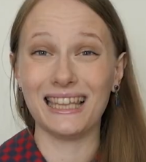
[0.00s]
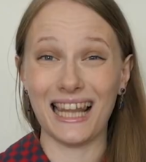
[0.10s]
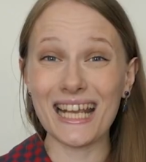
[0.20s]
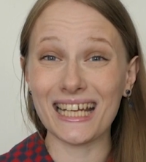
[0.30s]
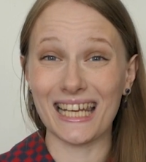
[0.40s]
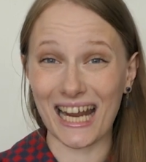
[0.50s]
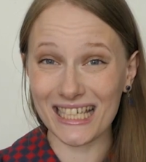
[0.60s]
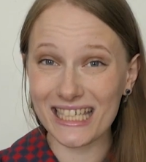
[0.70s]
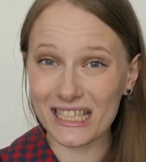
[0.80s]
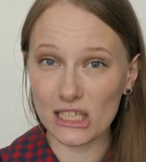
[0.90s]
Late
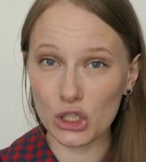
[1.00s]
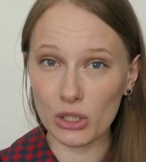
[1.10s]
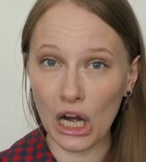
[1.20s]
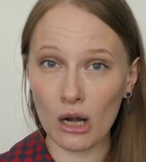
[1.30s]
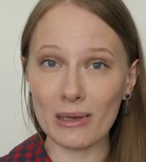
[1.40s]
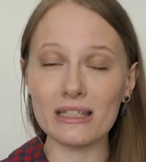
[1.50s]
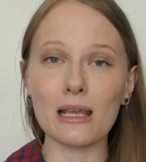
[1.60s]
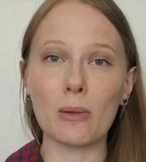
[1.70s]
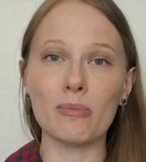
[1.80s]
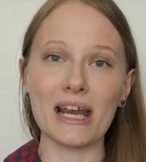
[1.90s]
19th century garments
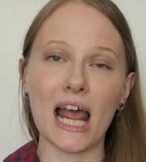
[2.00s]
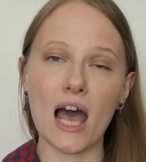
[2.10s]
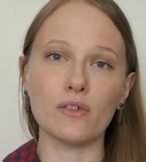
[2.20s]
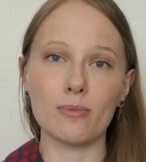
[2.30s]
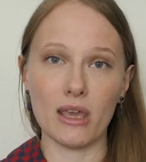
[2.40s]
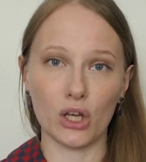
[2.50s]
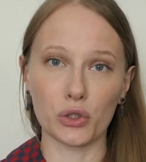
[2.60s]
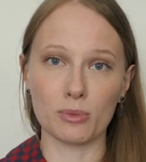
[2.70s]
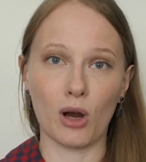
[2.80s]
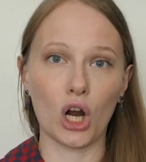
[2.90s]
might have a
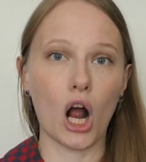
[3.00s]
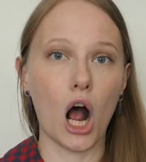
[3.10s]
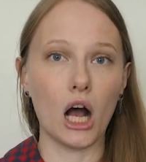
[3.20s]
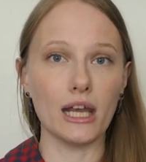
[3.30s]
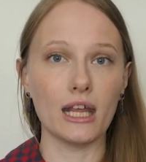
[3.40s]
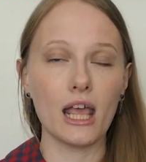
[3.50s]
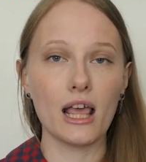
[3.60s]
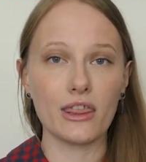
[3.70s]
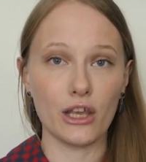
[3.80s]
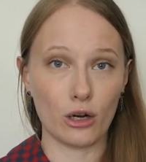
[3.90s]
maker's mark on
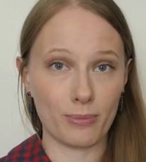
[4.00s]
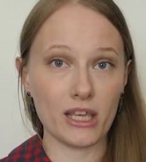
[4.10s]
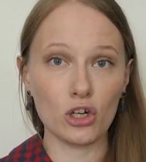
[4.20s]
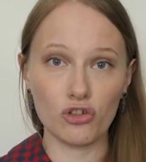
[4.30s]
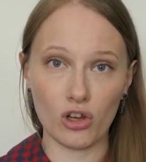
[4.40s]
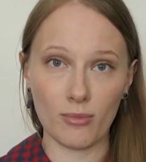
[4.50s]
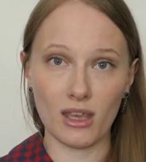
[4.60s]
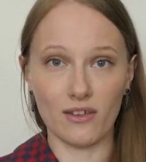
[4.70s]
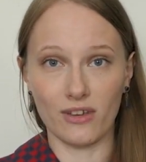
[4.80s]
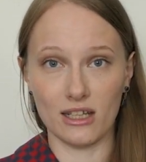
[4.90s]
their petersham.
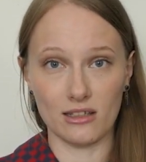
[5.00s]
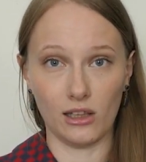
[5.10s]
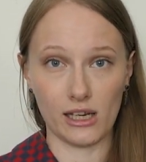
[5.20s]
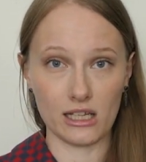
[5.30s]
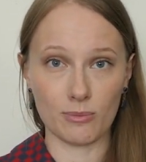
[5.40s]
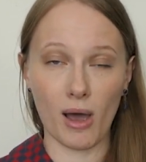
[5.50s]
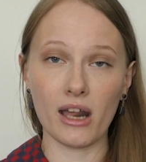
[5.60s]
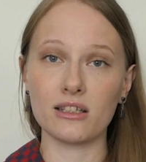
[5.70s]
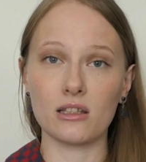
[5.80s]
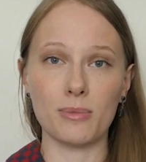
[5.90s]
If it is a lady's
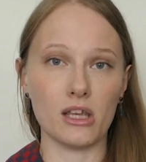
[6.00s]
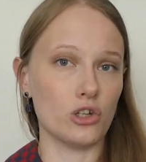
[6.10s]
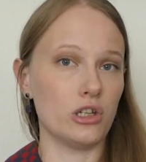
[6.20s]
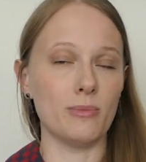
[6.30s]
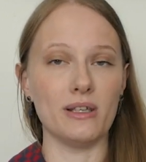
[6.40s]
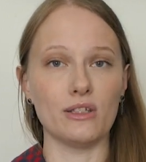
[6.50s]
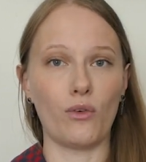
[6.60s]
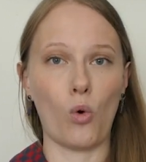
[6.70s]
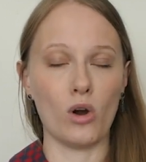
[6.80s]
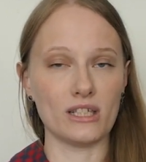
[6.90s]
bodice, the petersham is of
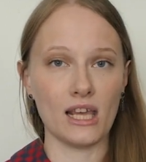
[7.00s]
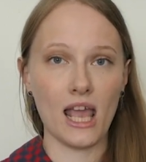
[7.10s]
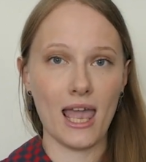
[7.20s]
course